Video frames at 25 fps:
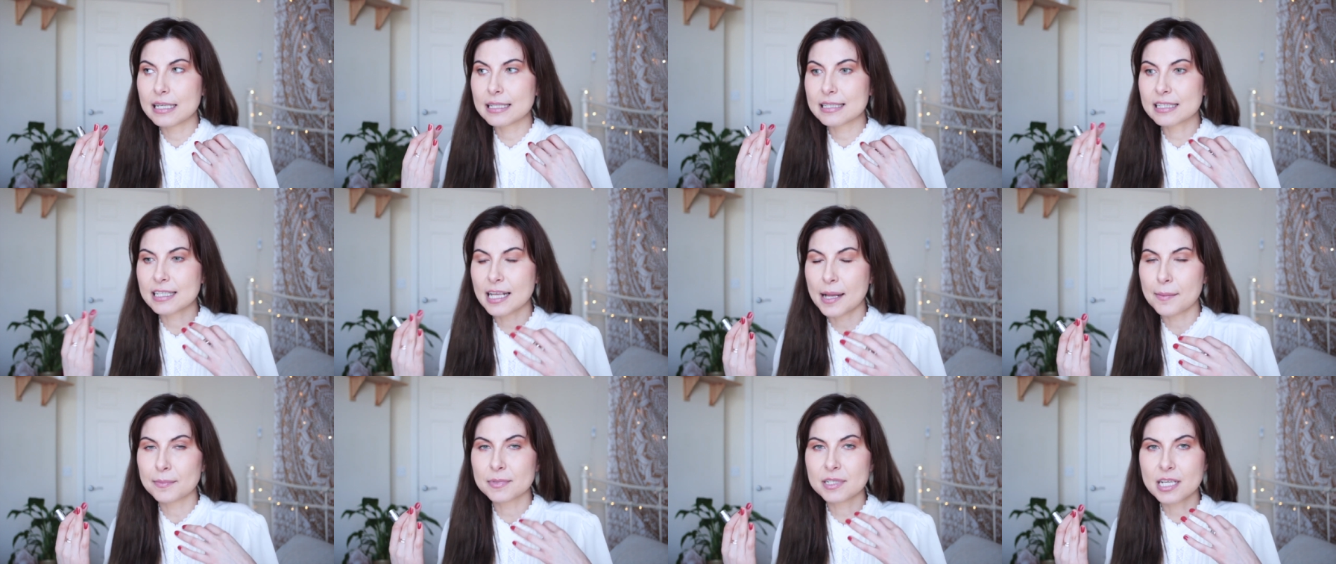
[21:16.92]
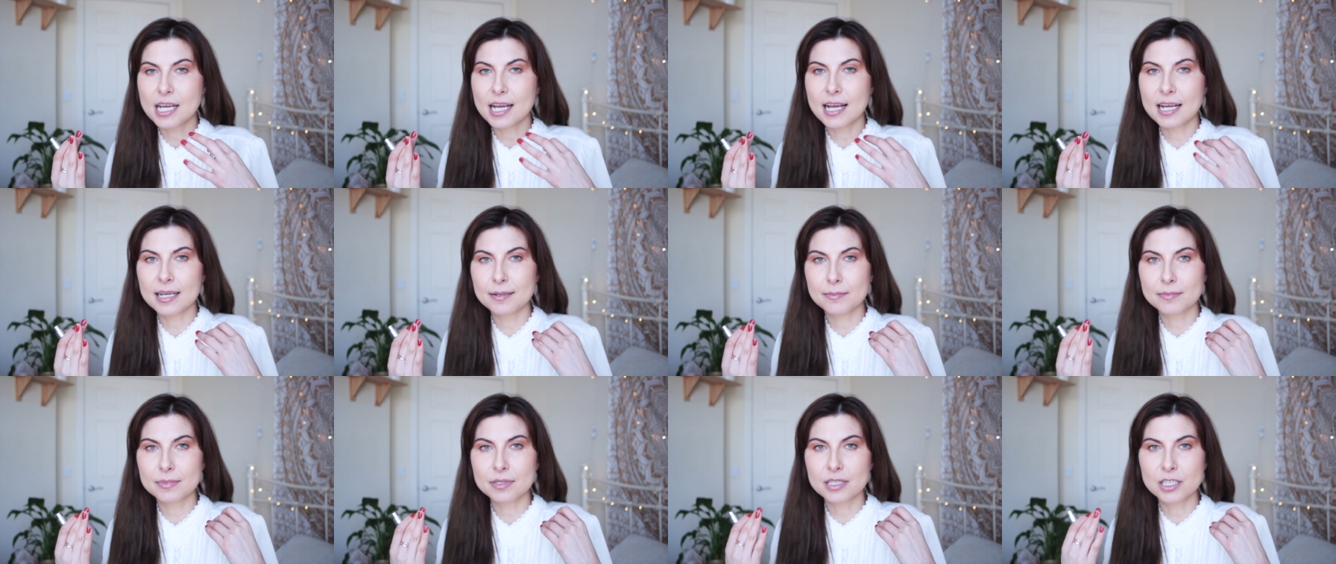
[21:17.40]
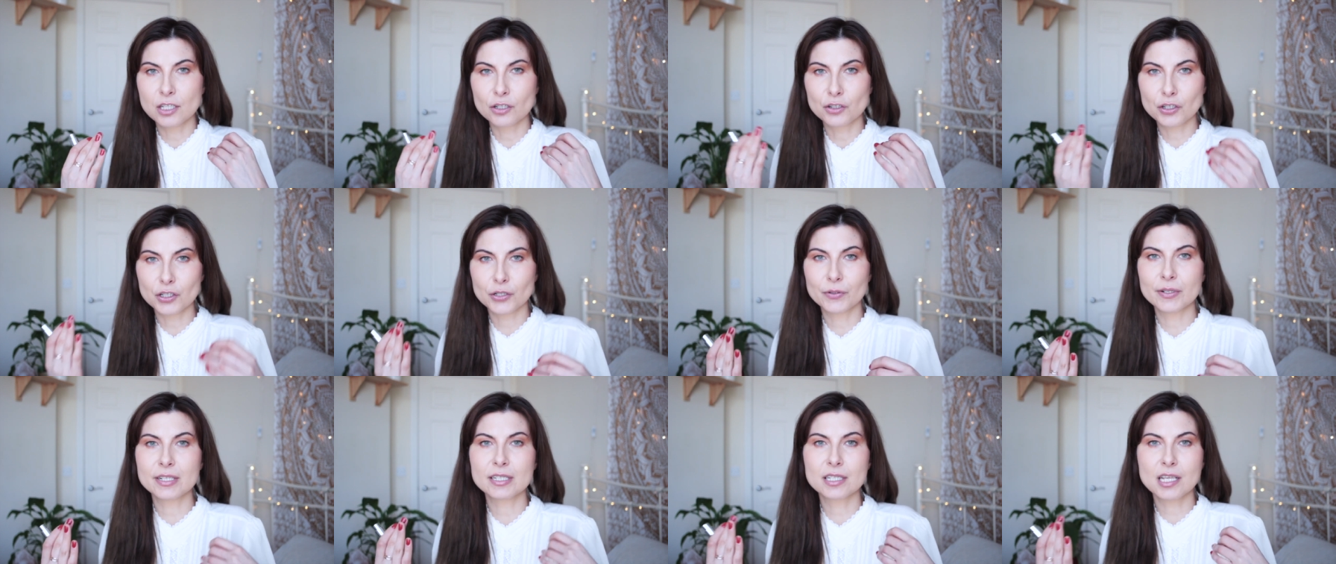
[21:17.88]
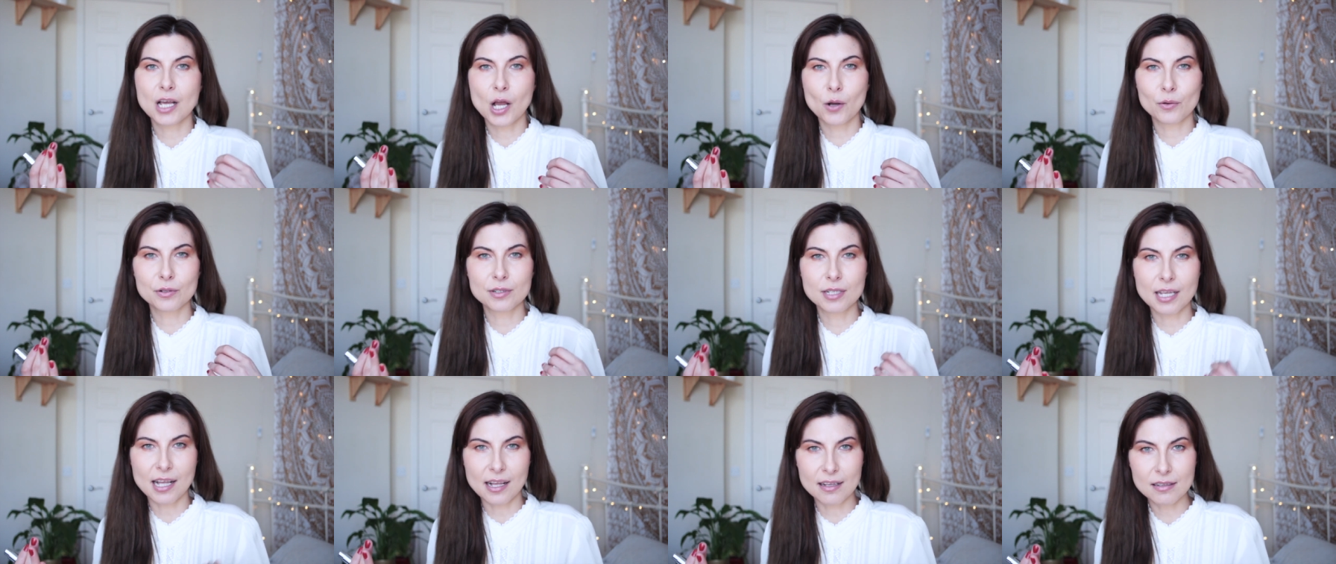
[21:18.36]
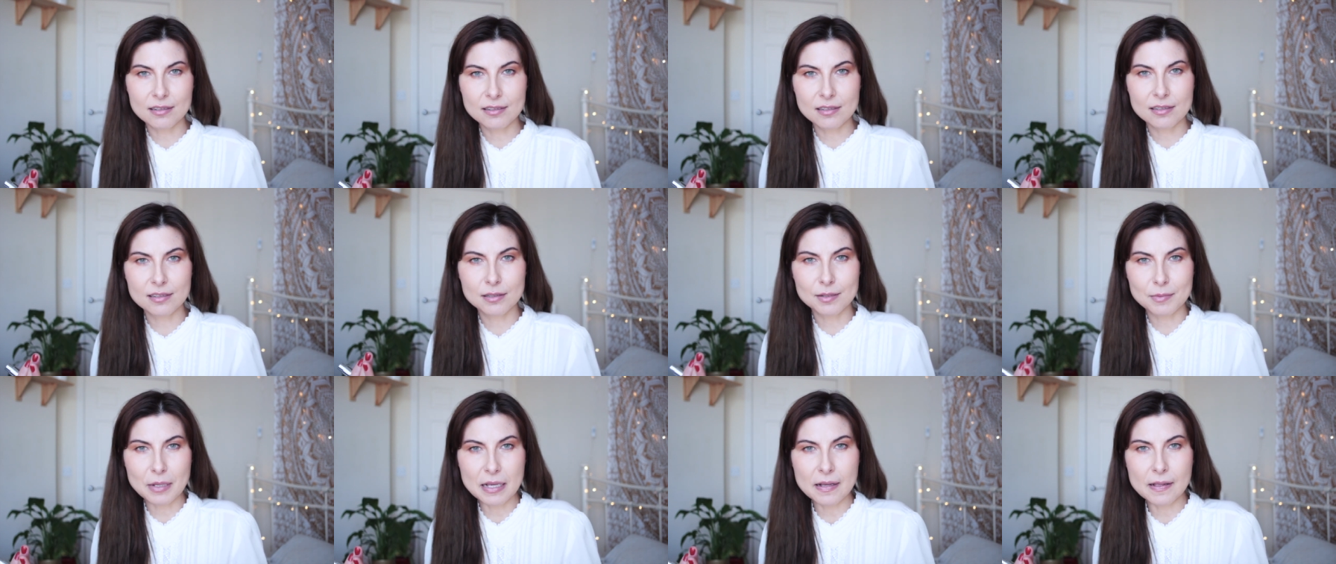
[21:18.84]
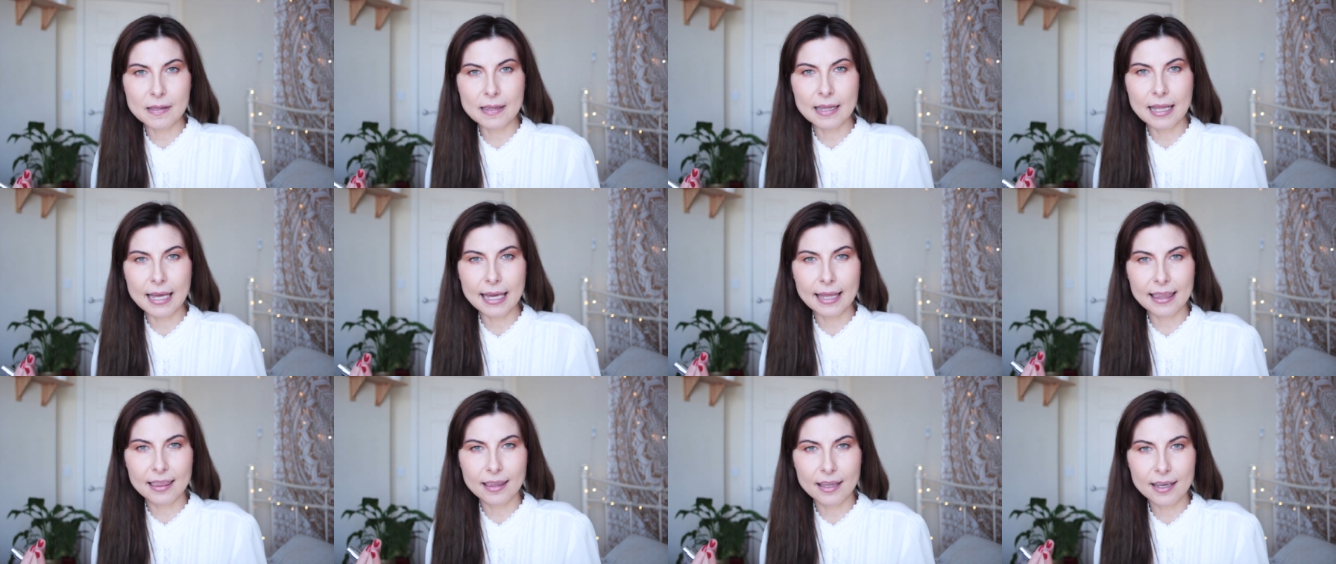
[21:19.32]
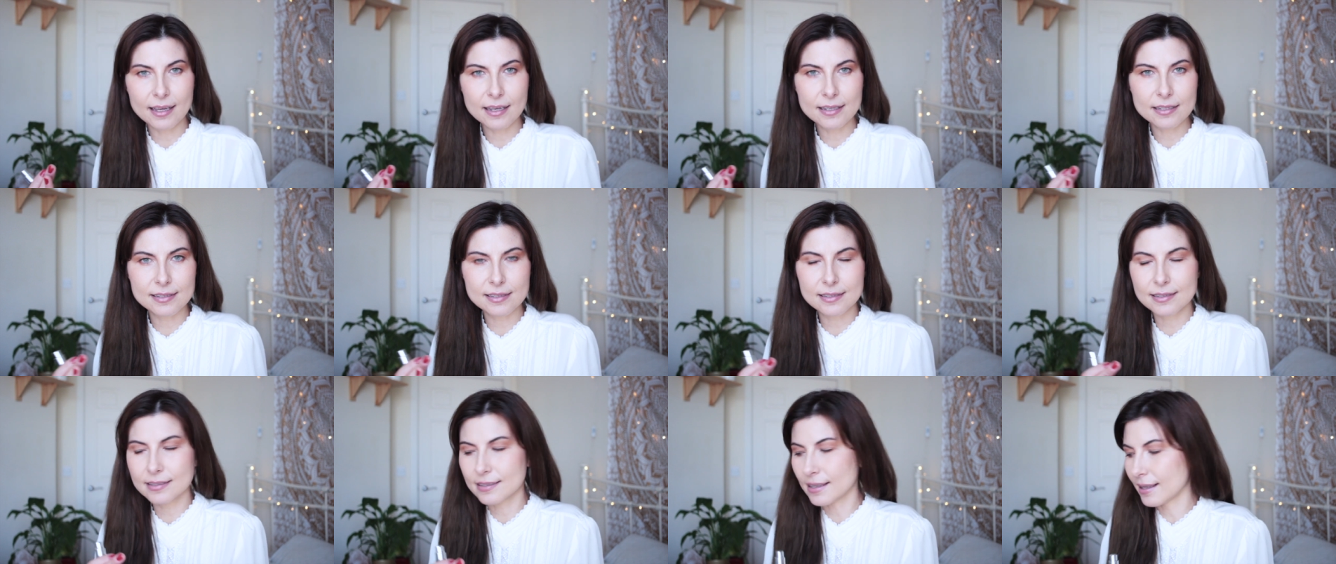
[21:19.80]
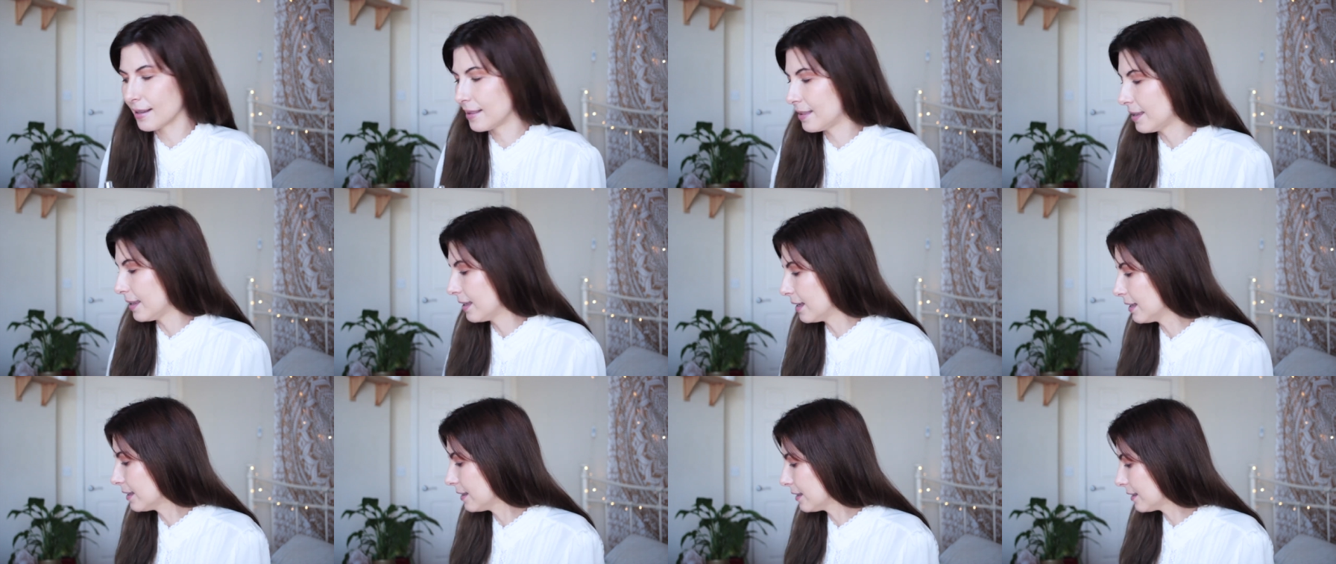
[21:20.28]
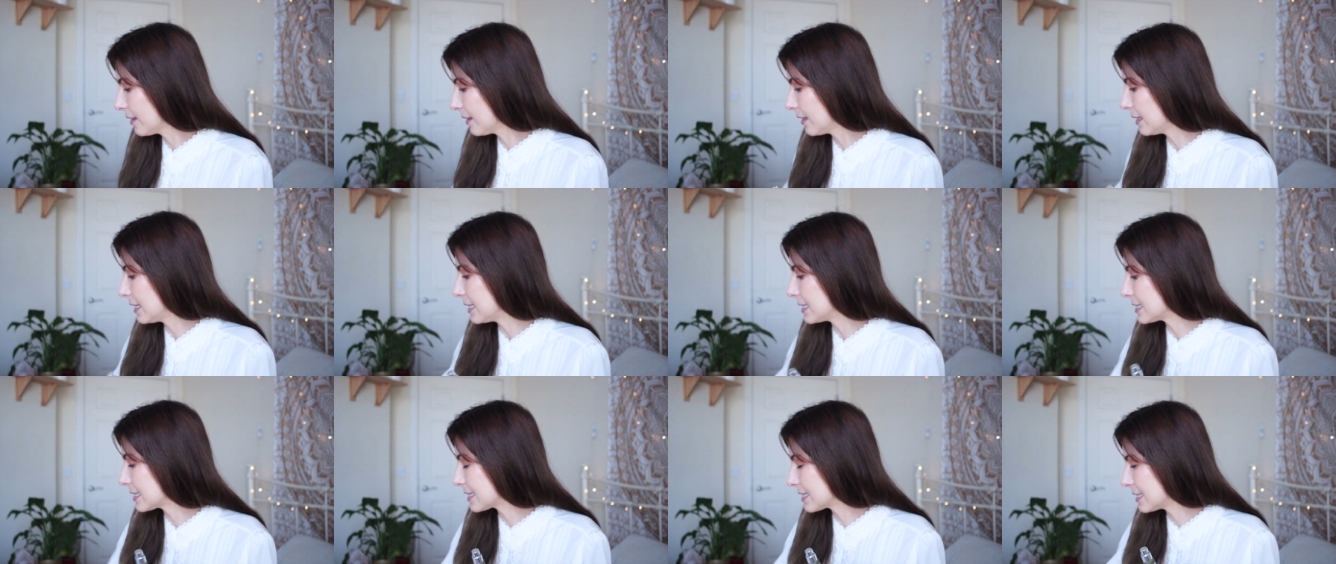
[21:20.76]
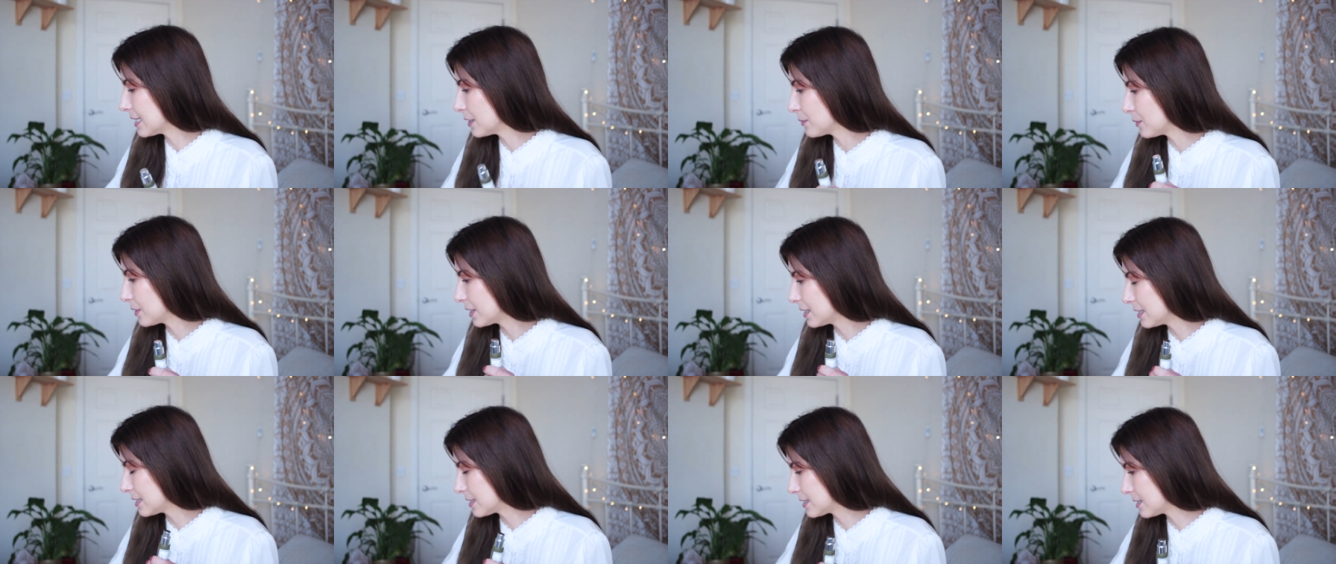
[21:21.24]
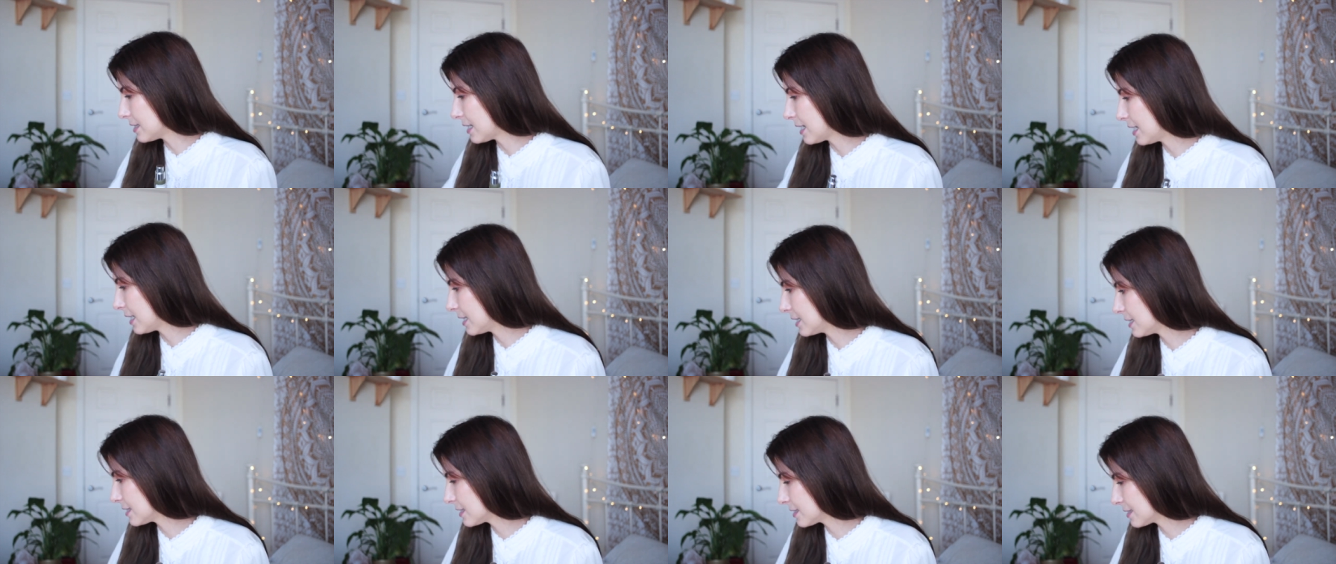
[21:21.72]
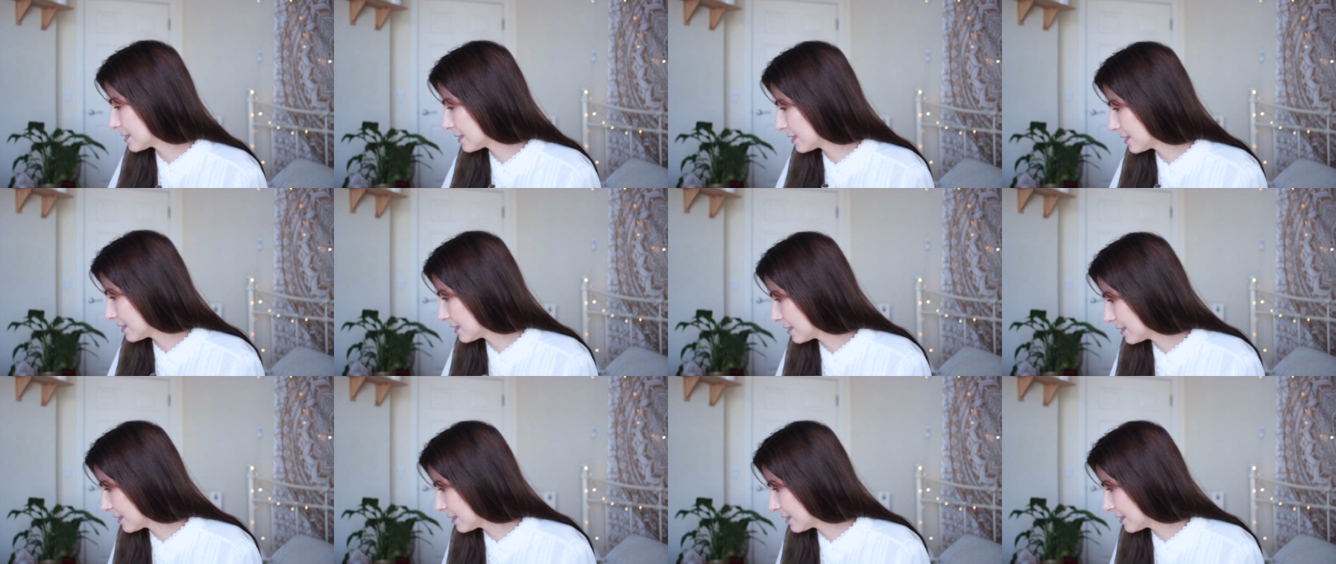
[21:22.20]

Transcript: sometimes luxurious hotels smell like this, I think. Let's see what it says